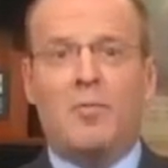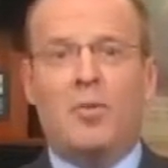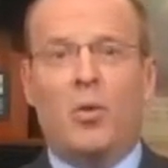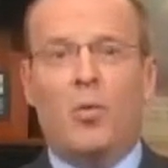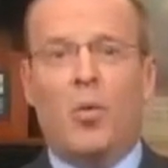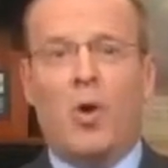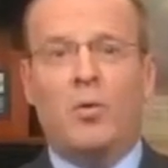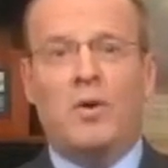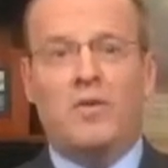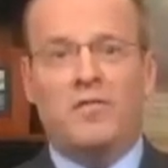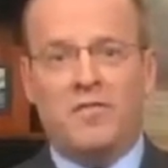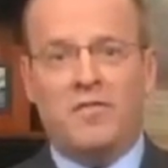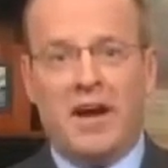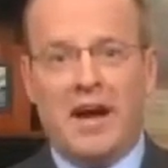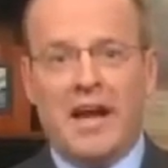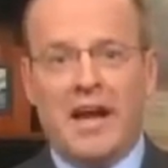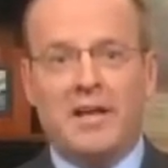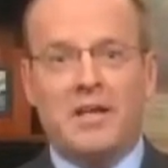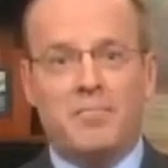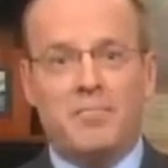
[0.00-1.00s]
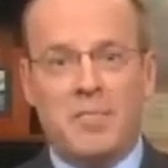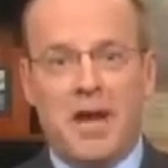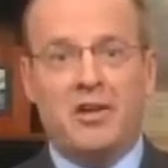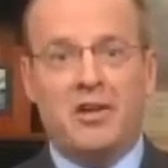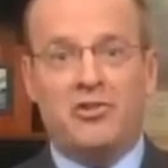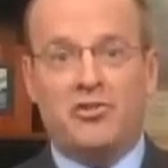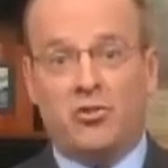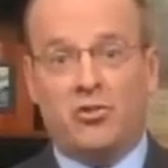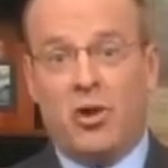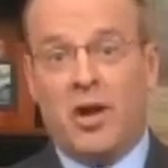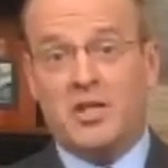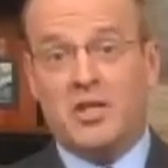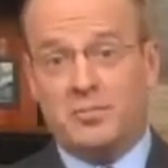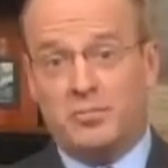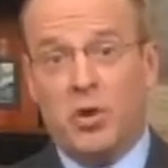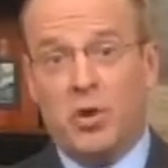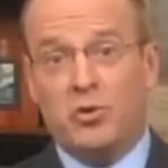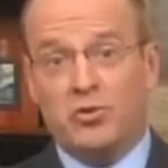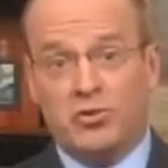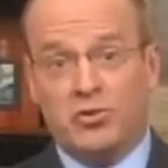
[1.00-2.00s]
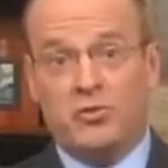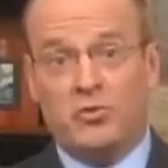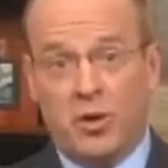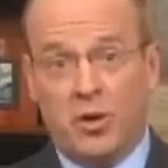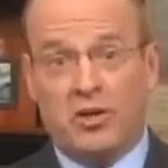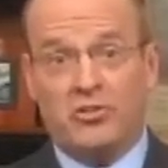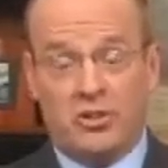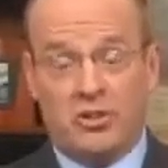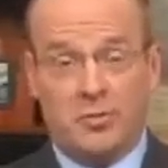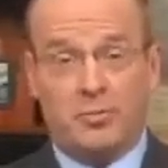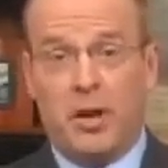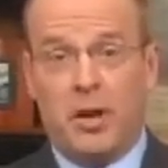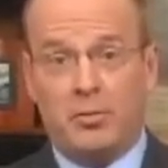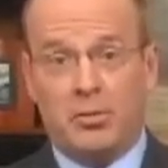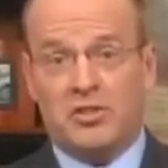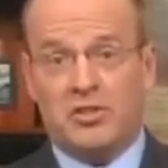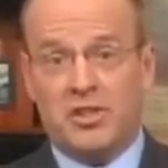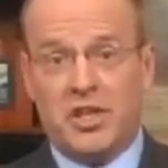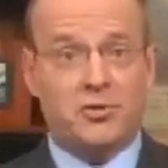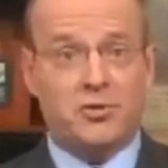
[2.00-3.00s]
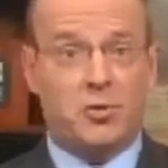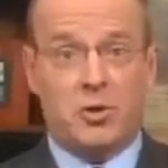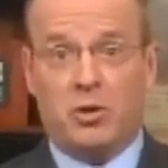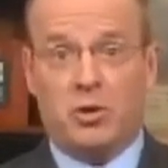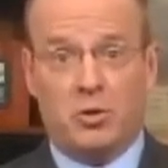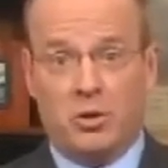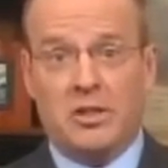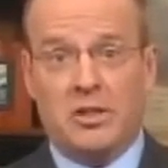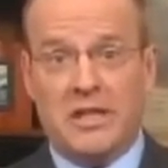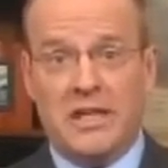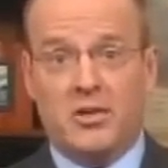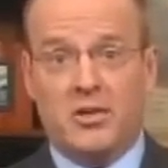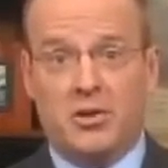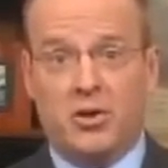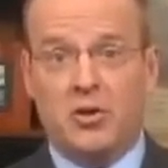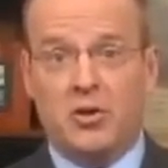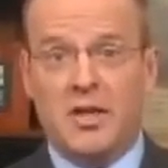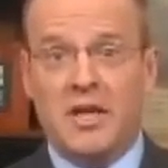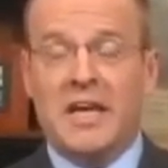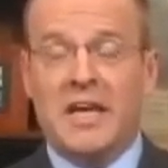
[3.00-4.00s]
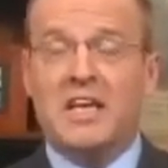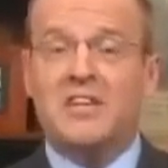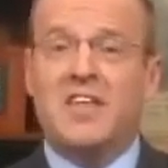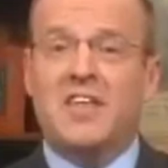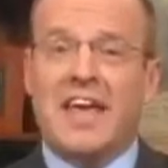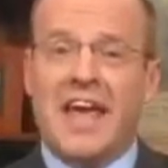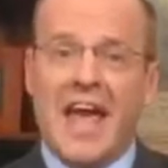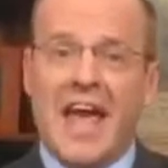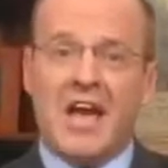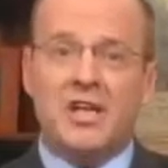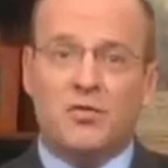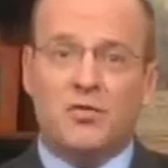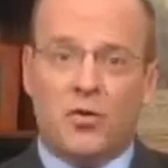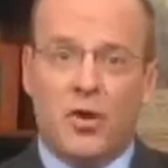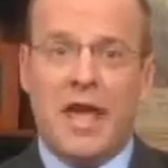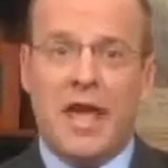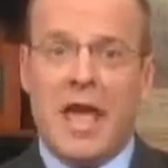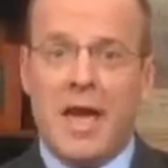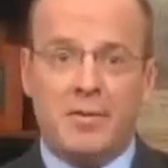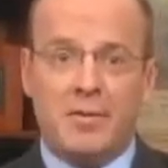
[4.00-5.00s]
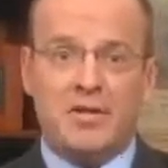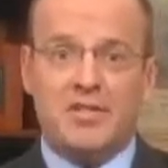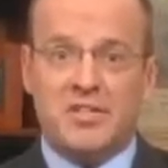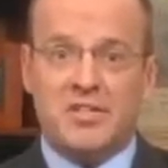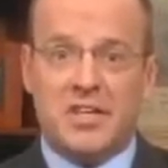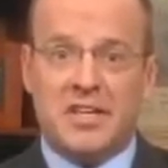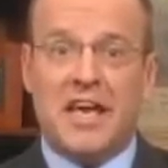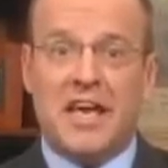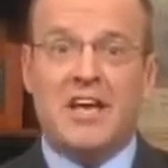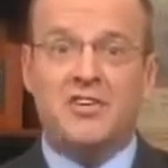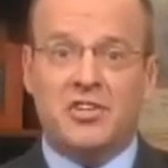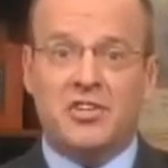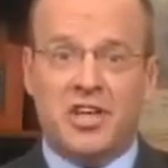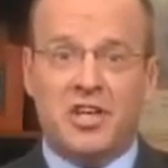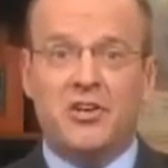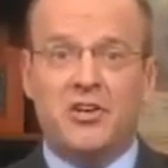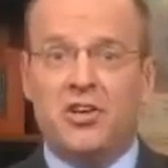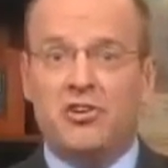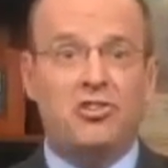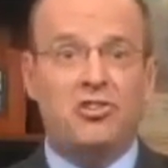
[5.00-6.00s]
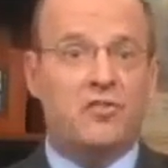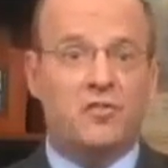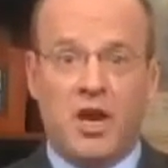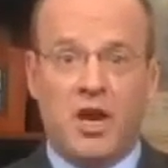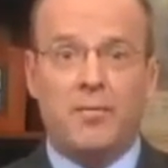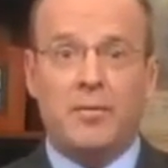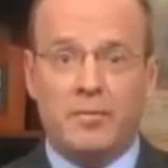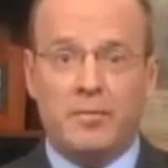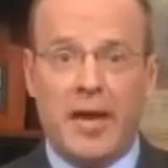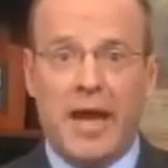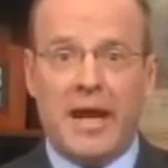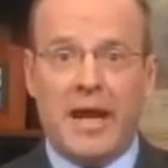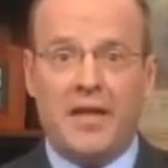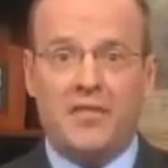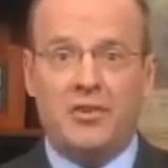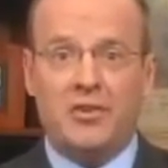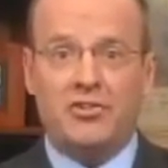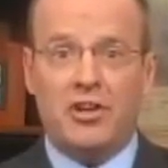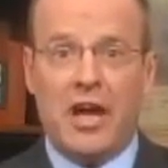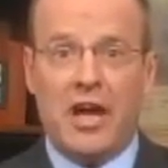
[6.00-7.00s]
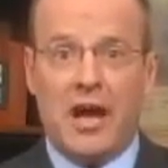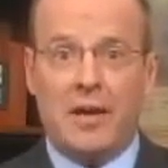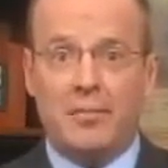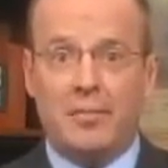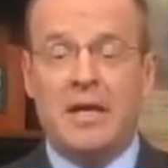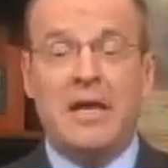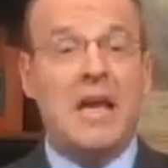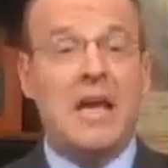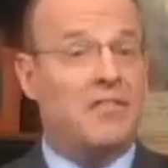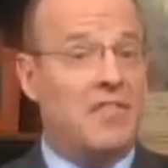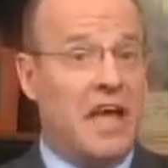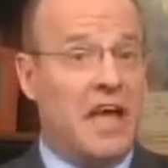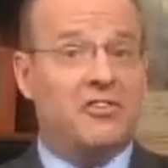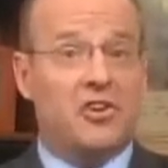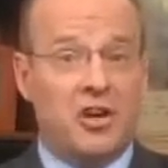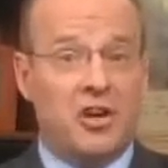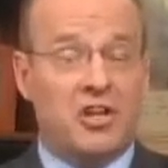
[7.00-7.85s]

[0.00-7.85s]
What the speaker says: But what we find in many strikes, most of which in the public sector are illegal, is they ask for amnesty as a condition of coming back on the job. That's